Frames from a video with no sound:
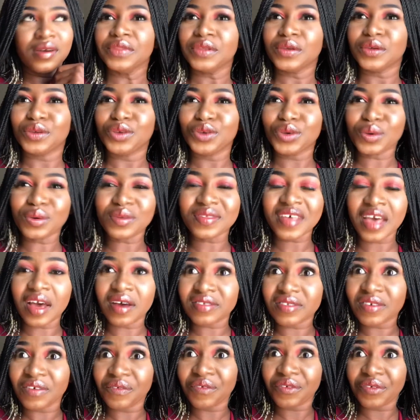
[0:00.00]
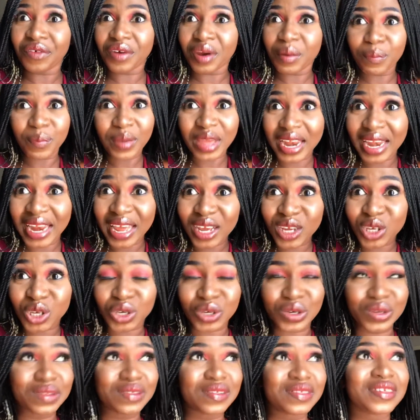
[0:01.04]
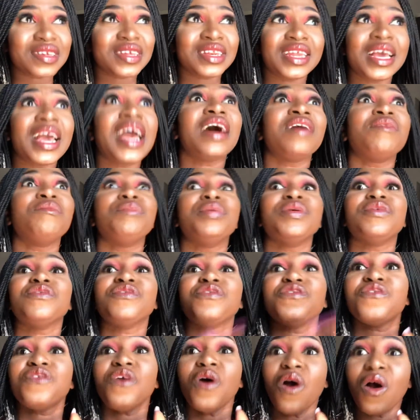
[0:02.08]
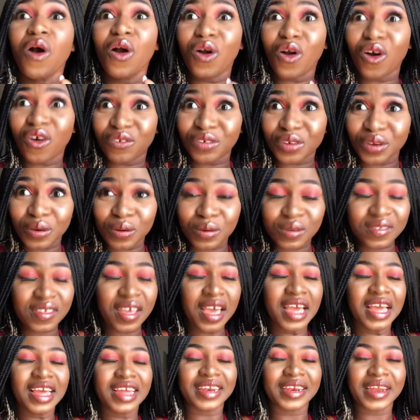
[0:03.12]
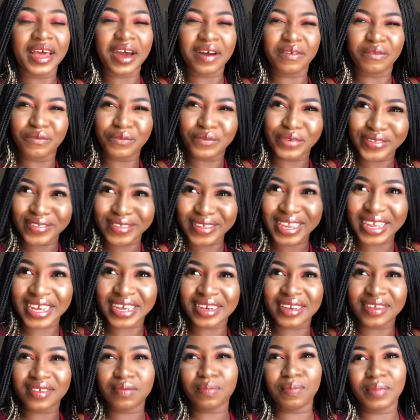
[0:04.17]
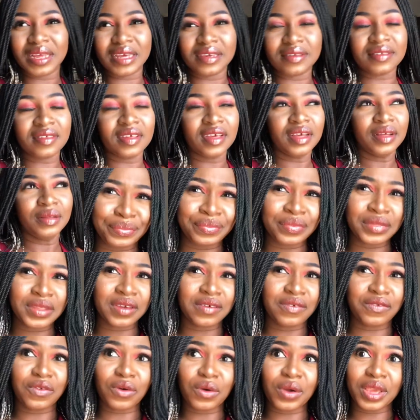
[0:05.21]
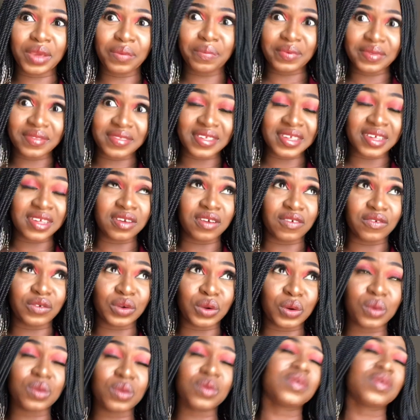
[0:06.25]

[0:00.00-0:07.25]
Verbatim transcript: Just House of Rep elections, there have been four governors that have visited this place. Four APC governors